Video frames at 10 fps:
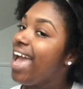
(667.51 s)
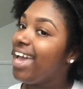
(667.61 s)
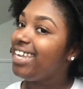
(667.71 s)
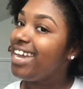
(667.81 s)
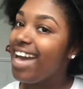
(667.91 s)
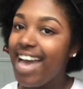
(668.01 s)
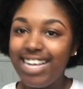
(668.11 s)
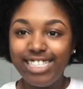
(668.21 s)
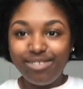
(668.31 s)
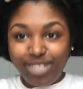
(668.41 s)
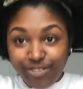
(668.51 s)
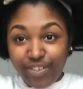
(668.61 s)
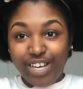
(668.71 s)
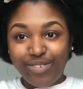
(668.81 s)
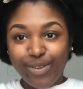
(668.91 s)
And yeah, I had so much
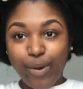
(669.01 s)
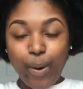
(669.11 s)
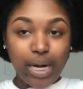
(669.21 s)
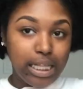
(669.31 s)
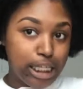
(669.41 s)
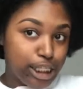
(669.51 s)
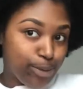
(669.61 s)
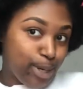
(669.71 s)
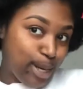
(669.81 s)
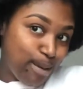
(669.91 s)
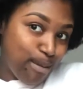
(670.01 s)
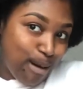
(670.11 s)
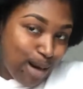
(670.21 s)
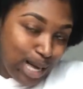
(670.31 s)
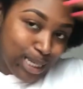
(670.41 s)
fun recording this for you
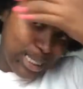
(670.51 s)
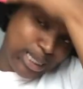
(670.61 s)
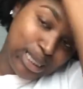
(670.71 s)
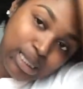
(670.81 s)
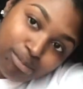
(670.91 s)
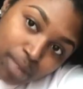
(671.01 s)
guys.